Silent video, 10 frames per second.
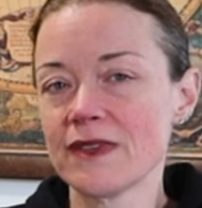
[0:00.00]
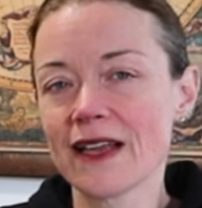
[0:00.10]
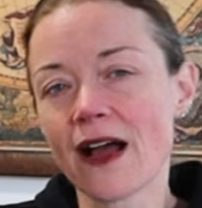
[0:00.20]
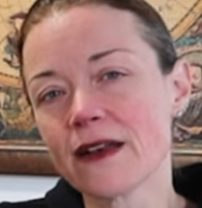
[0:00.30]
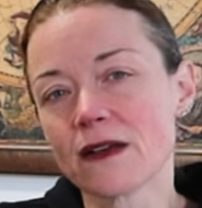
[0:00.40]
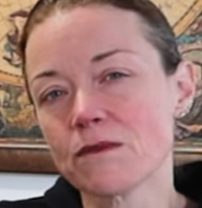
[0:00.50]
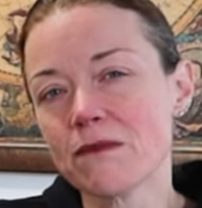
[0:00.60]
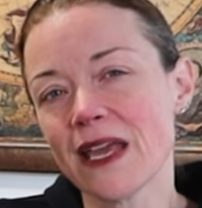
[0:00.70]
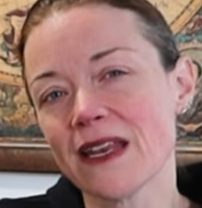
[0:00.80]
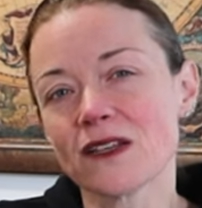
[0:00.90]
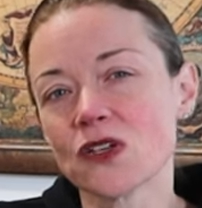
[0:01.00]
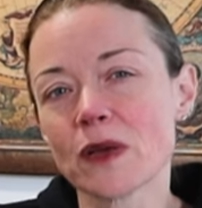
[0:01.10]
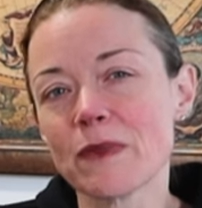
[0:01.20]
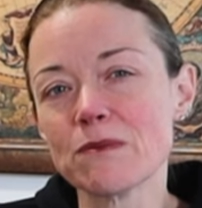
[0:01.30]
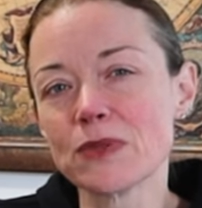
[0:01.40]
They kind of made it look
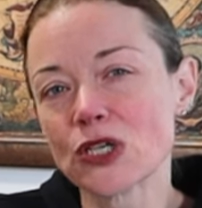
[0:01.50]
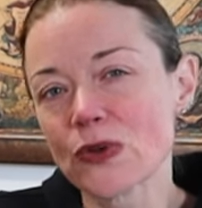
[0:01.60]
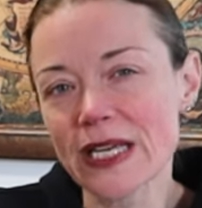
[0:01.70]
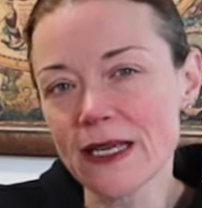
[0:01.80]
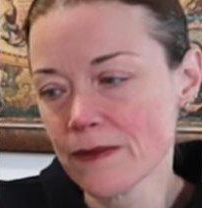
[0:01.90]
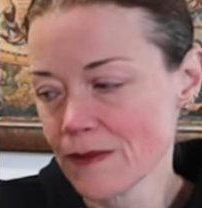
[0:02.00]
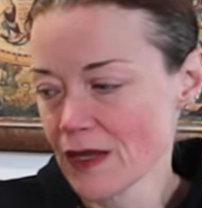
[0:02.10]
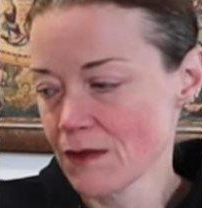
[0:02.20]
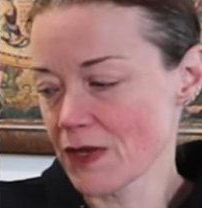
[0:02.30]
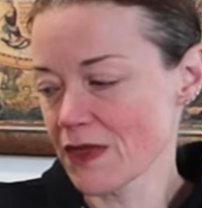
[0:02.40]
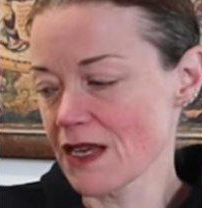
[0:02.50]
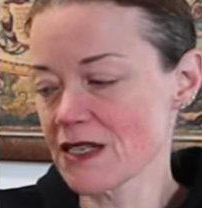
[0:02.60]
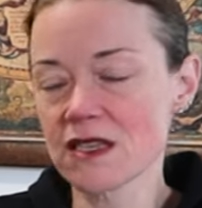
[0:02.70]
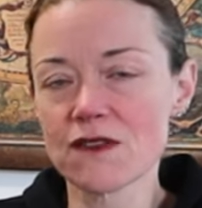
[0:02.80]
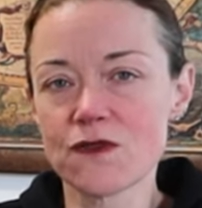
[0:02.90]
a bit blurry, but
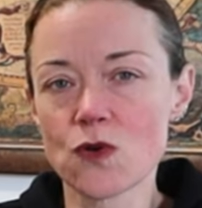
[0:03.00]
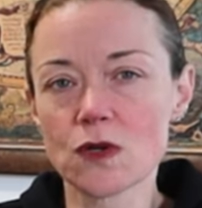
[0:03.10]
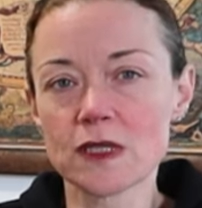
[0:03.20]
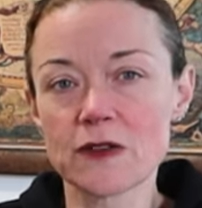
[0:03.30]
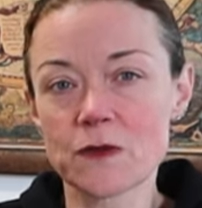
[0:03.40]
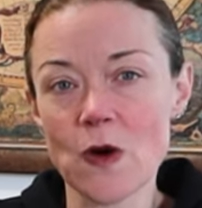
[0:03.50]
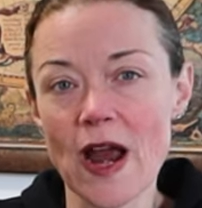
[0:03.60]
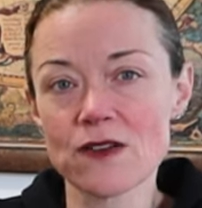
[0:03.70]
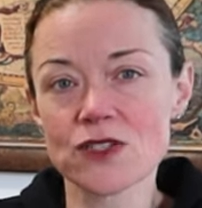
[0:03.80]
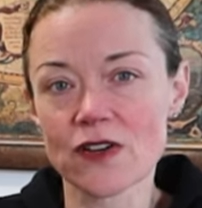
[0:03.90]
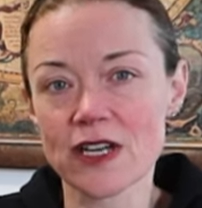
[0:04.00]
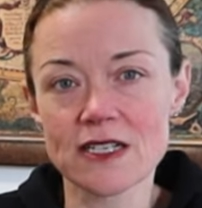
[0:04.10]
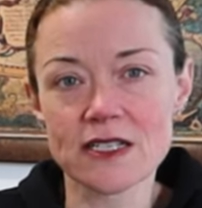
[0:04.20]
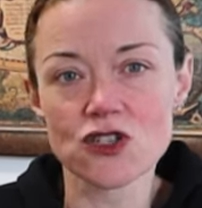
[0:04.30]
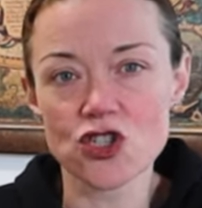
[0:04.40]
things in the foreground are
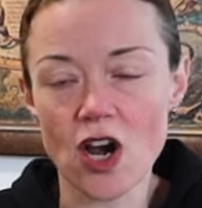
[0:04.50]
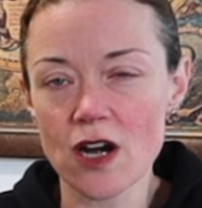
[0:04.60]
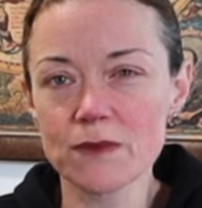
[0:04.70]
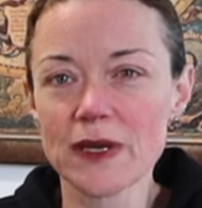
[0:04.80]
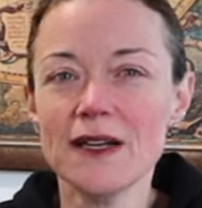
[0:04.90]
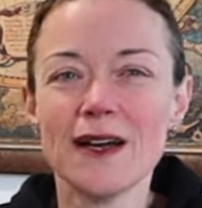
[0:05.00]
nice and sharp.